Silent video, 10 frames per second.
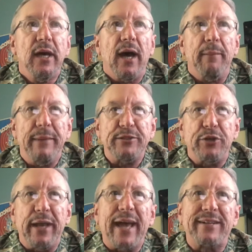A
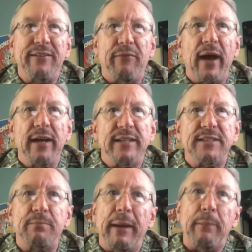measured act of
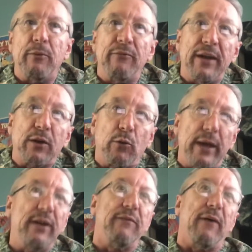violence may prevent
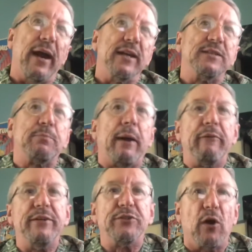greater violence by
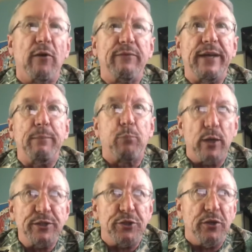resolving
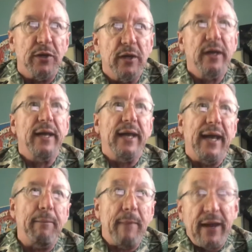pressure.
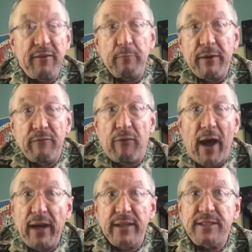It may have been
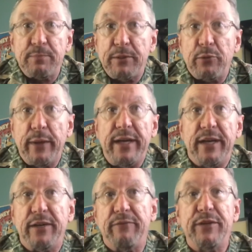violence between
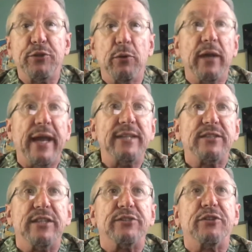individual
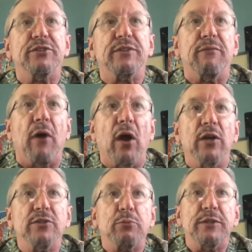ancestors of
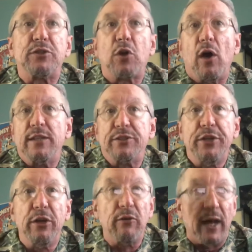ours which caused
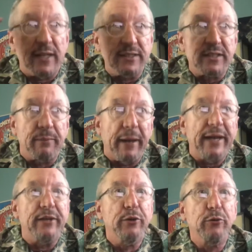neurons to
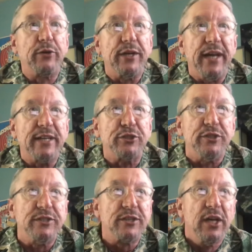make new
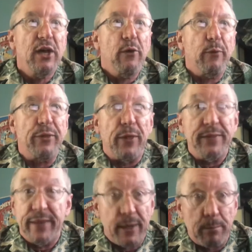connections
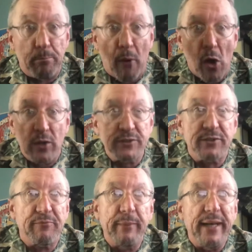within their balls
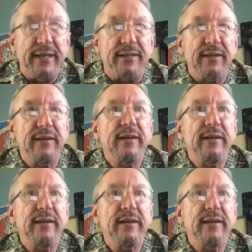of meat.